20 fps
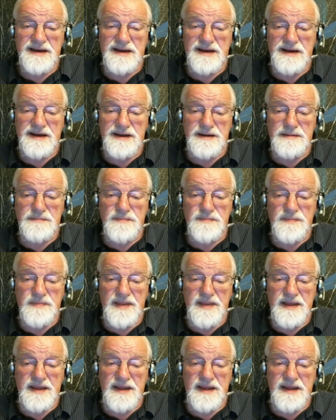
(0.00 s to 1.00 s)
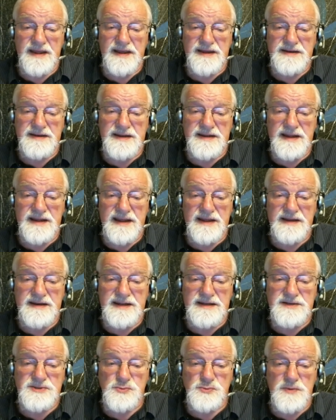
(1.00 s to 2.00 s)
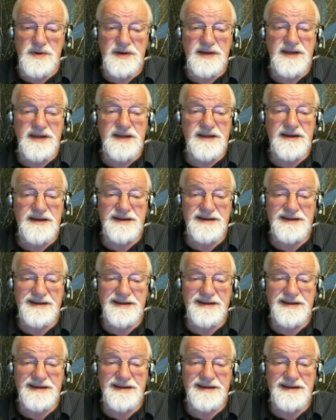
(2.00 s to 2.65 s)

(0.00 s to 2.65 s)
um, and and it's really